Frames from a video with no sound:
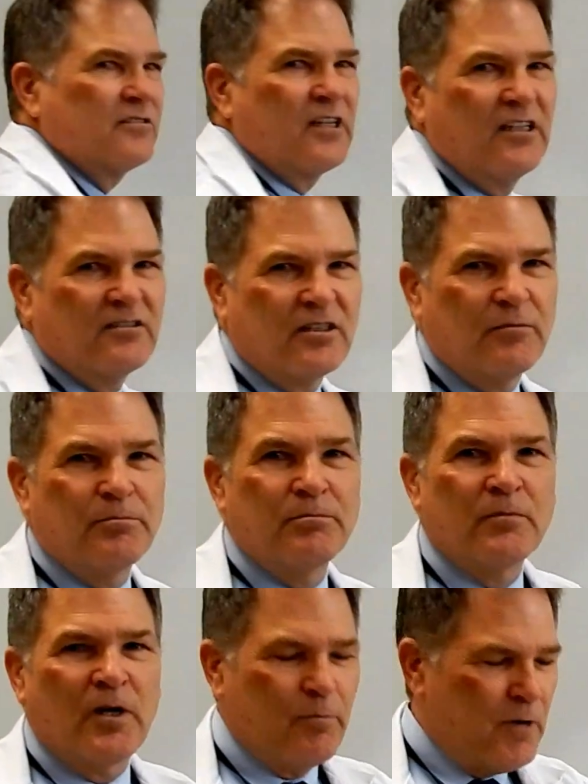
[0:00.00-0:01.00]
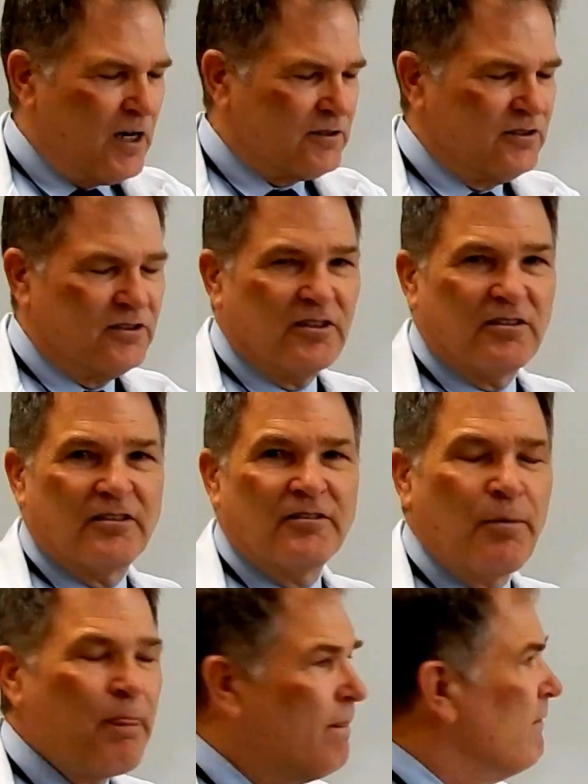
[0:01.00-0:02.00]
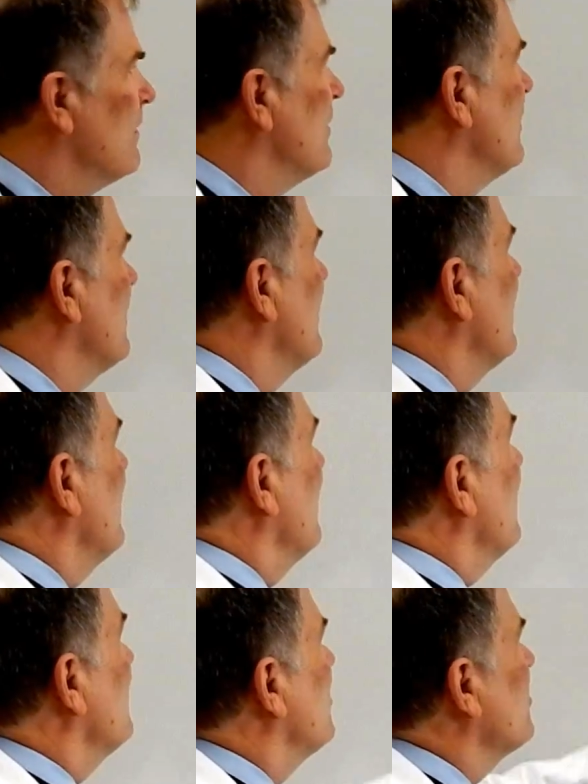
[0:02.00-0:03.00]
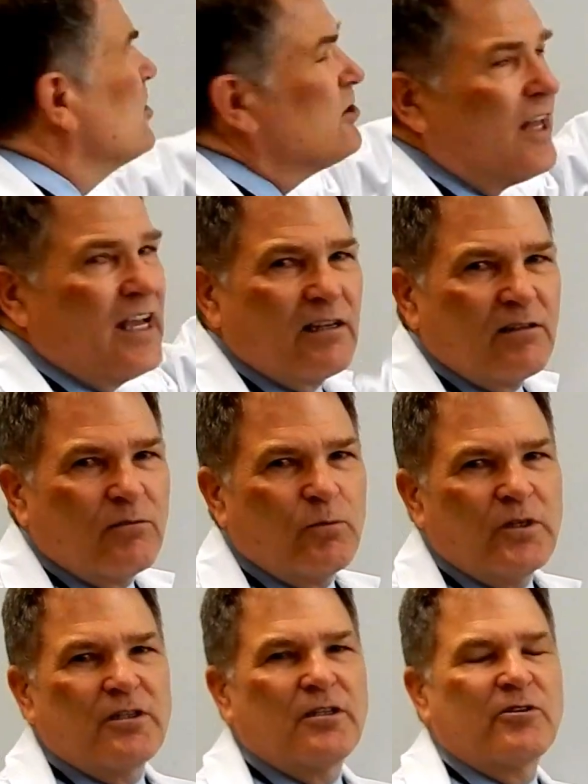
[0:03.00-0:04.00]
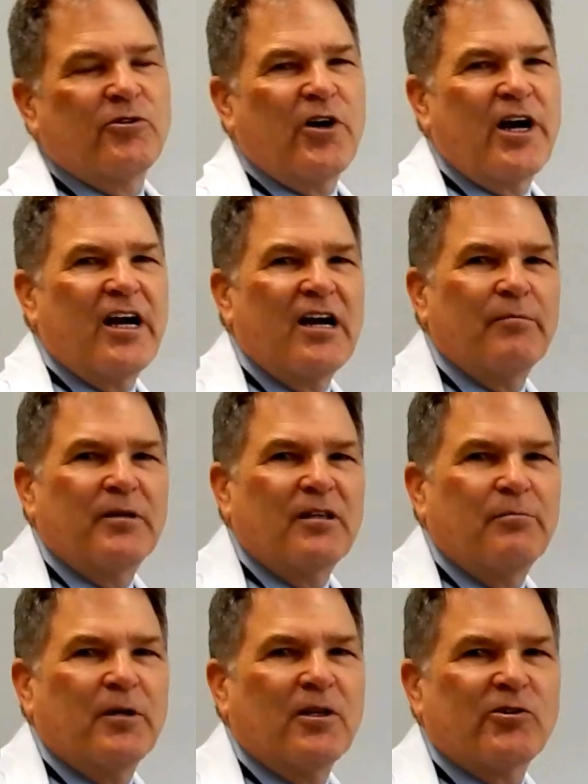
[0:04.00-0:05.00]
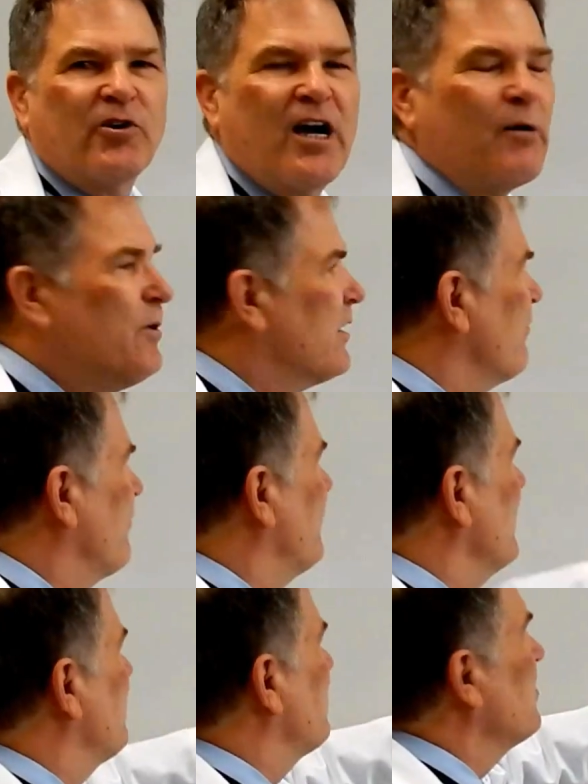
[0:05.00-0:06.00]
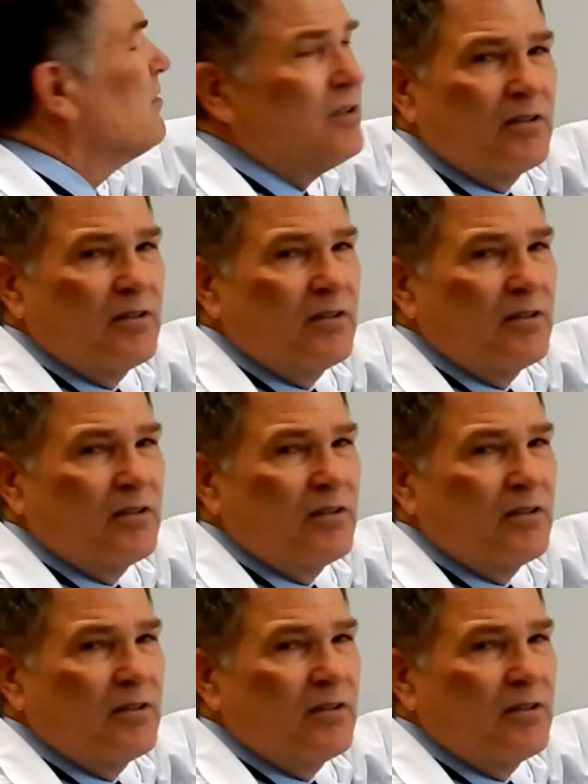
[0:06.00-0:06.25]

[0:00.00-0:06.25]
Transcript: say some amoxicillin. So just like with the gram and the milligram, we can flip